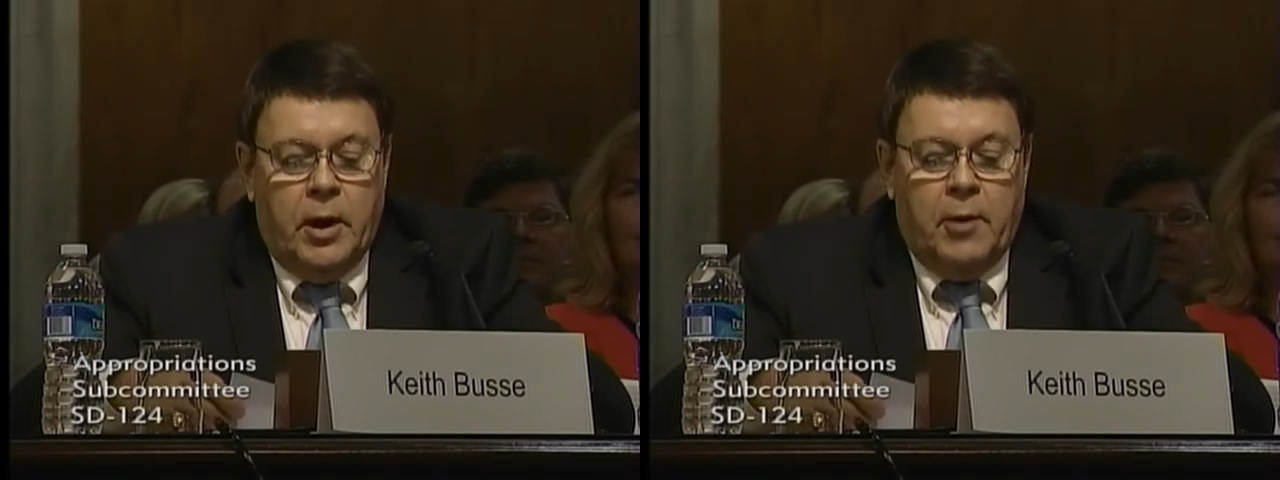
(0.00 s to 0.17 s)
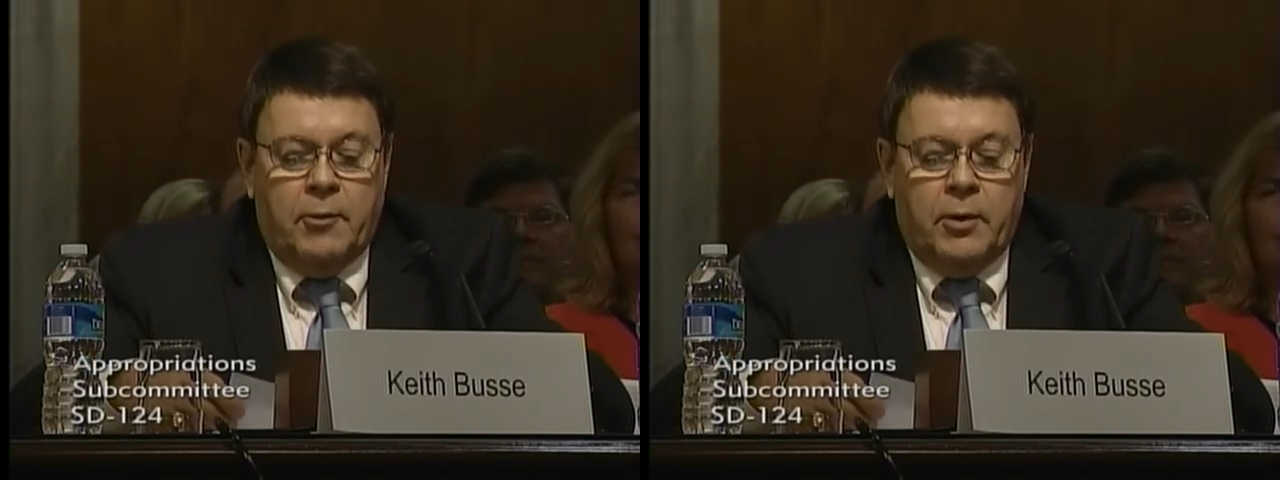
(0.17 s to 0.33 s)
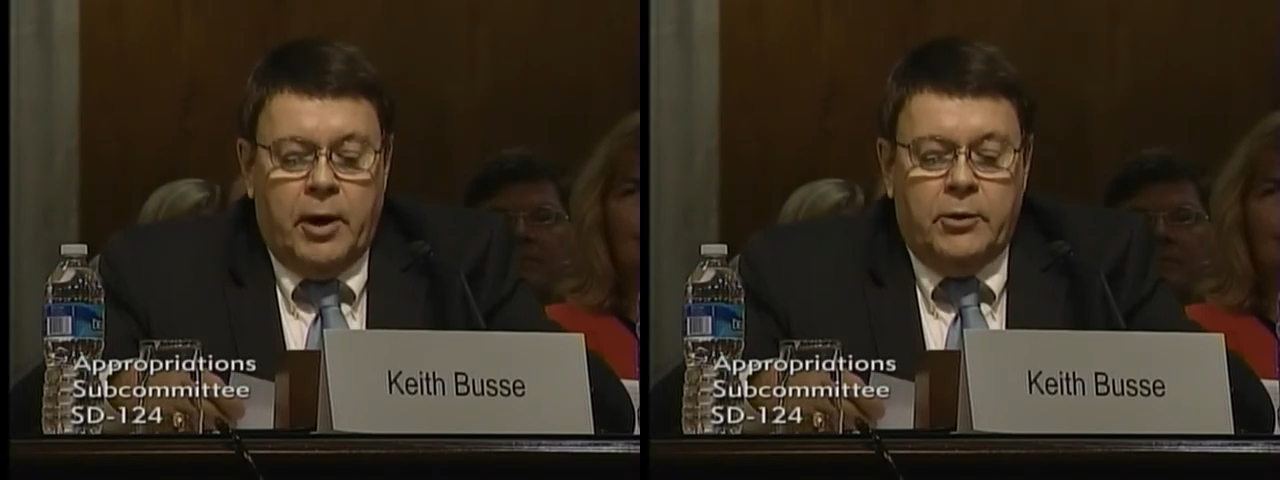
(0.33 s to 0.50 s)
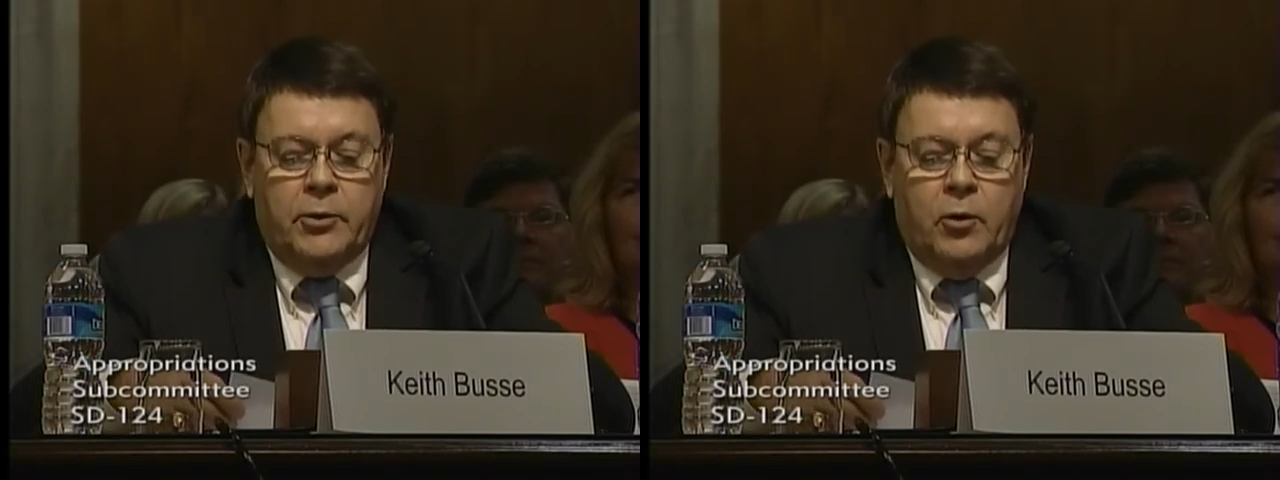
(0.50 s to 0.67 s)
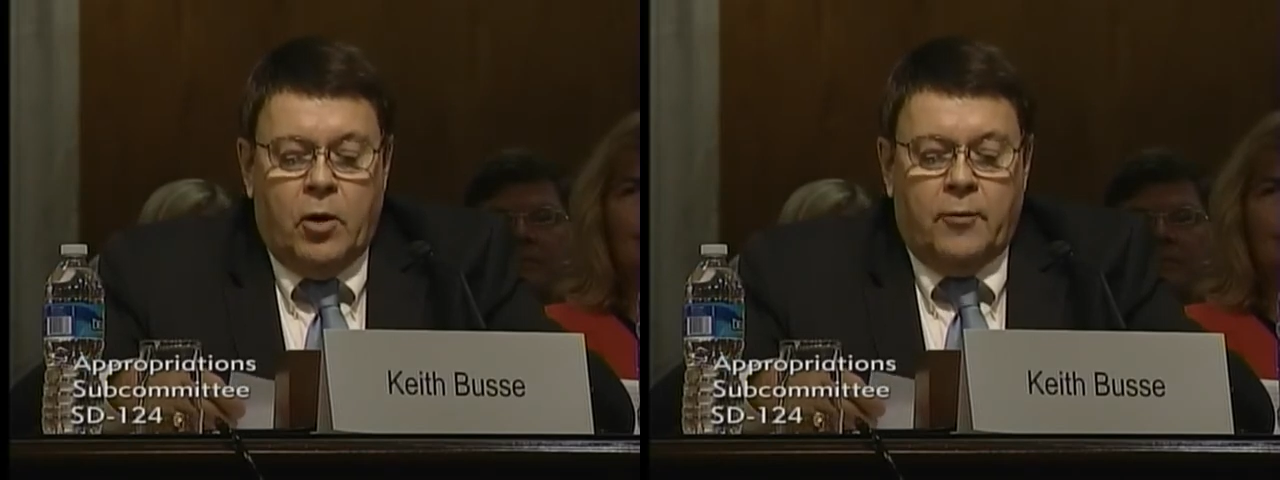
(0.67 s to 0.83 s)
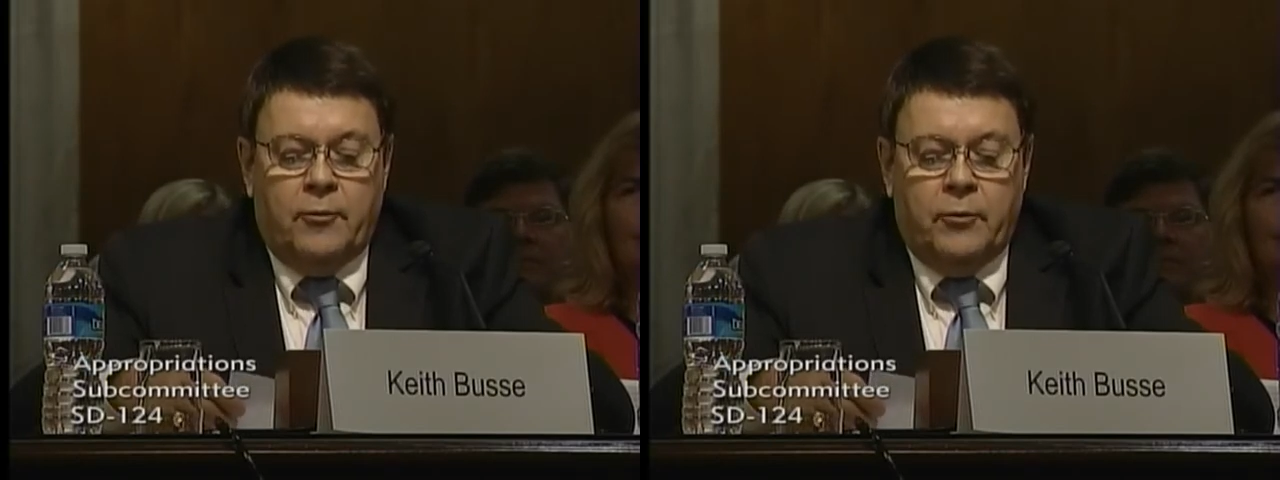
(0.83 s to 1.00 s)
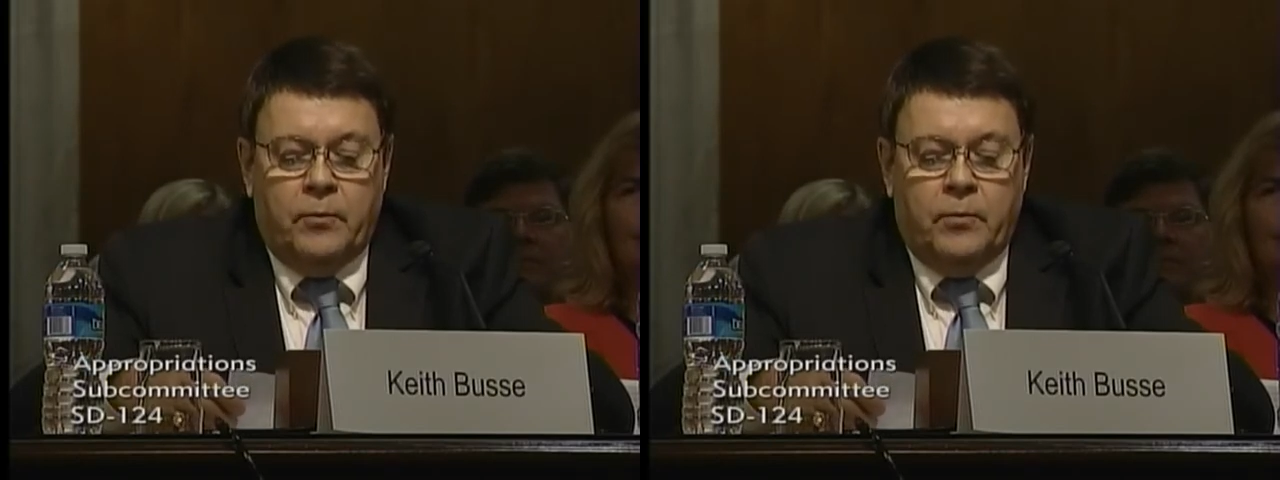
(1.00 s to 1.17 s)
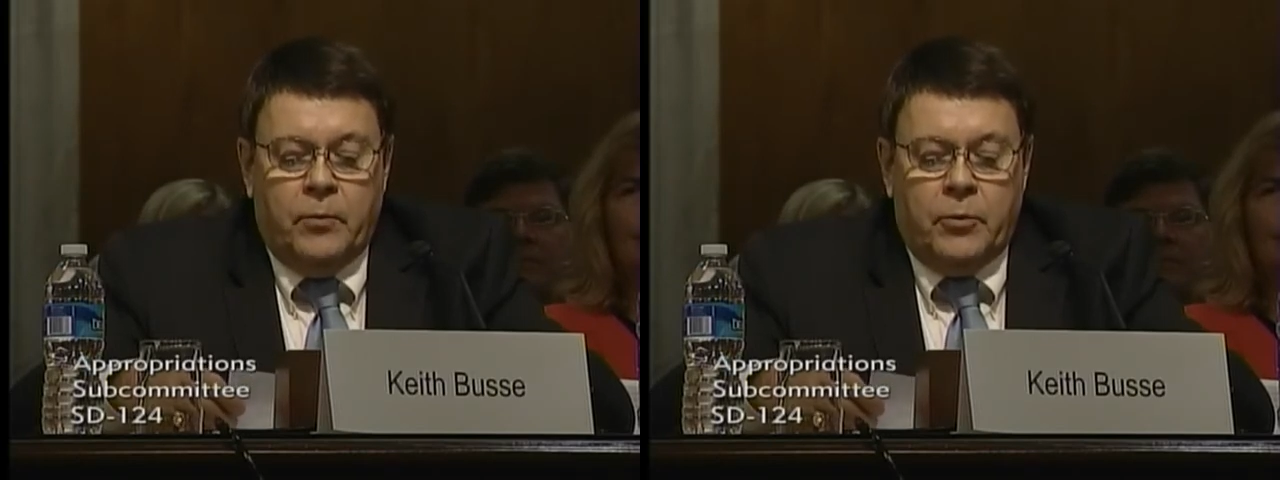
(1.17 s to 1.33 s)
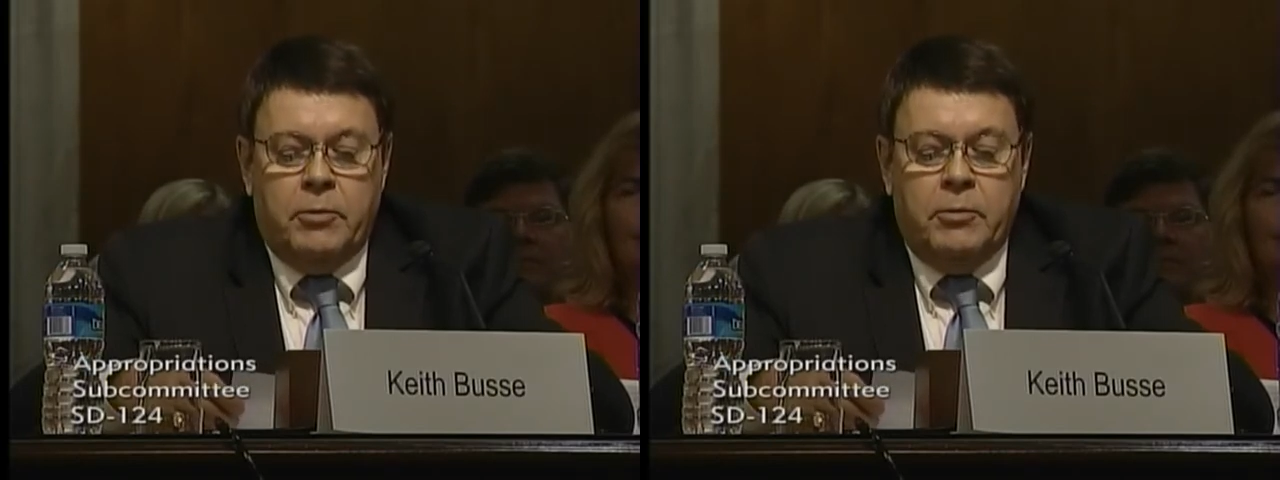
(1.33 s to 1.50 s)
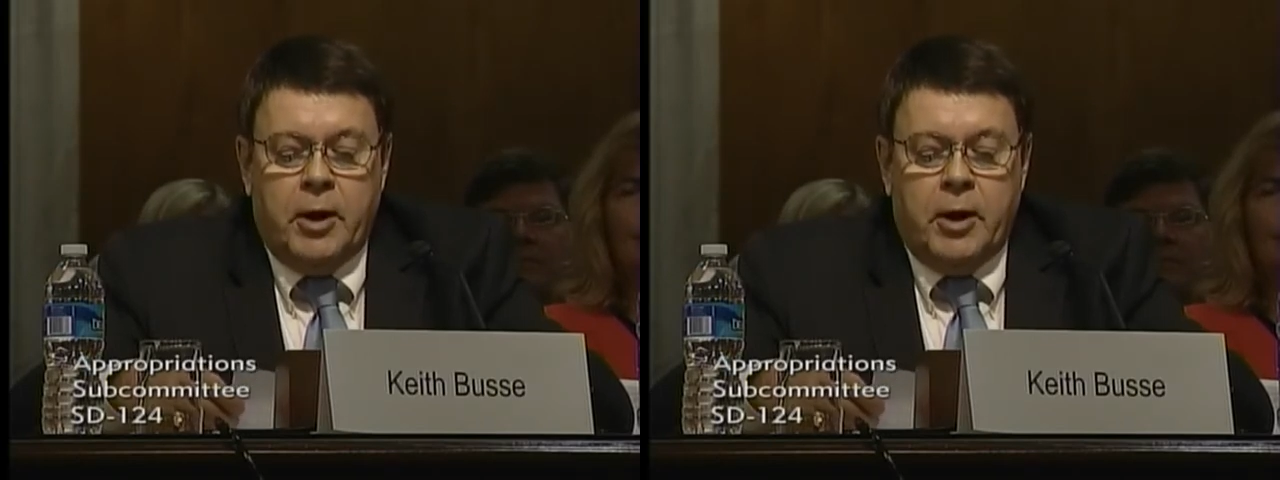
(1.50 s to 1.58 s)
I would like to offer 3